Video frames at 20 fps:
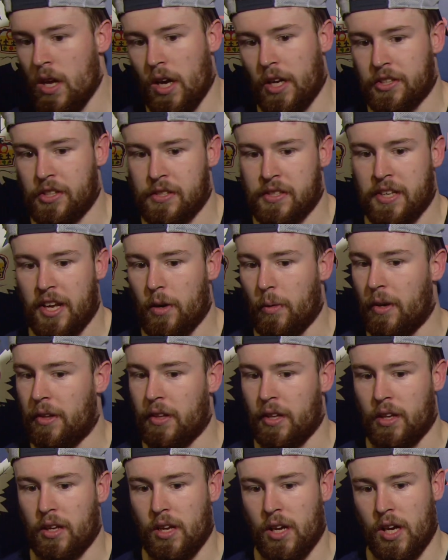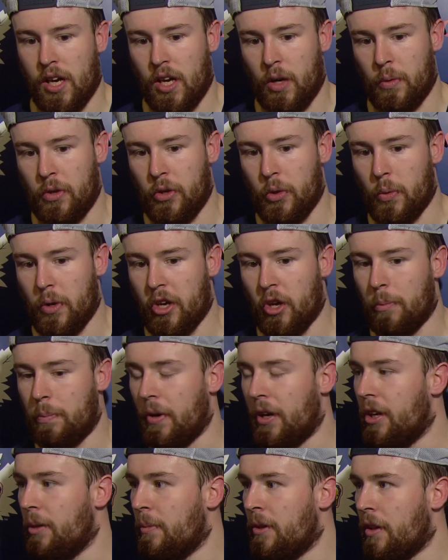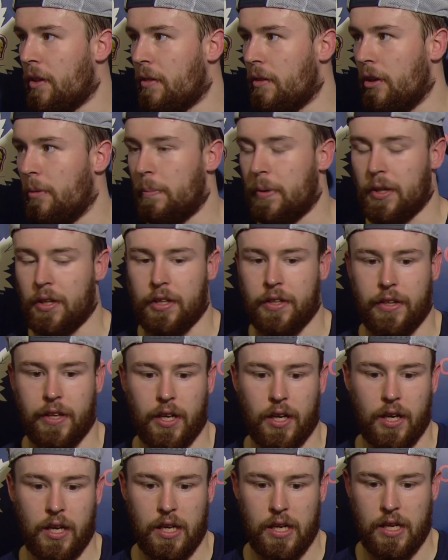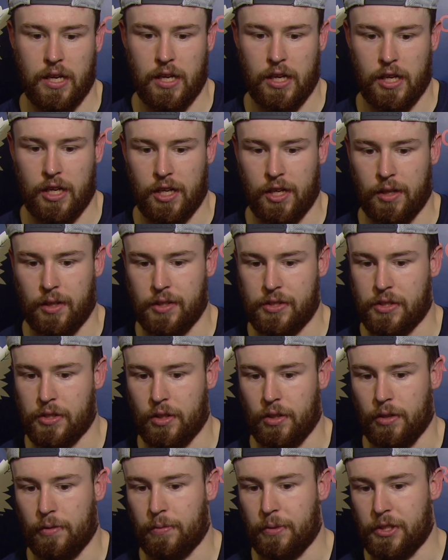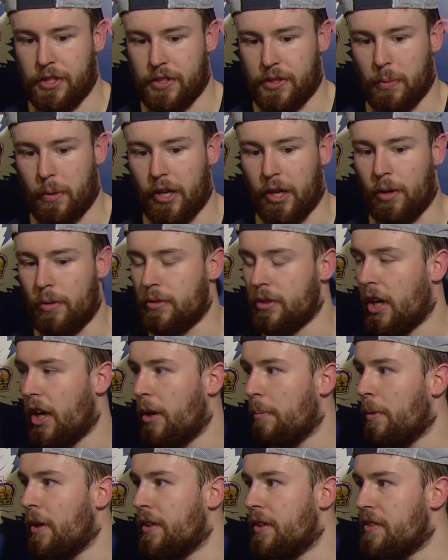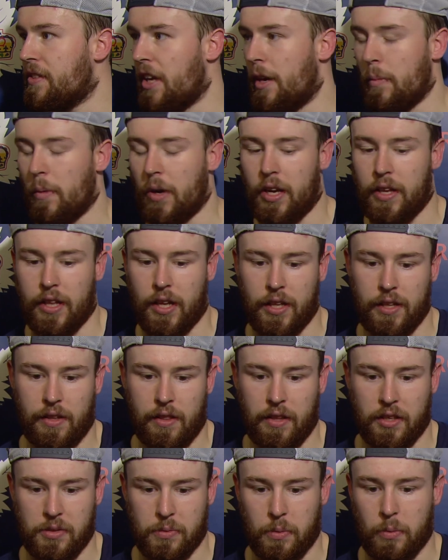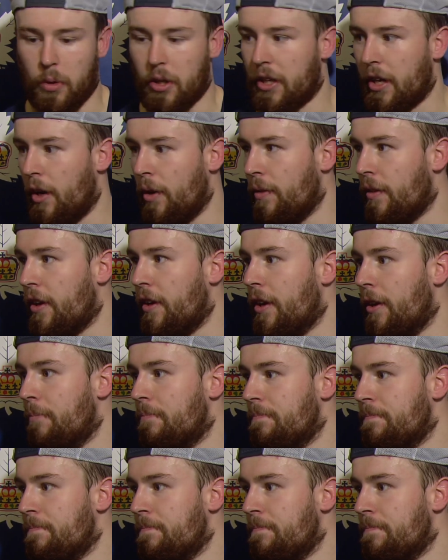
Just stay with it. We knew we outplayed them in the third period there, so if we just went out and kind of played the same way, that things would work out, and they did.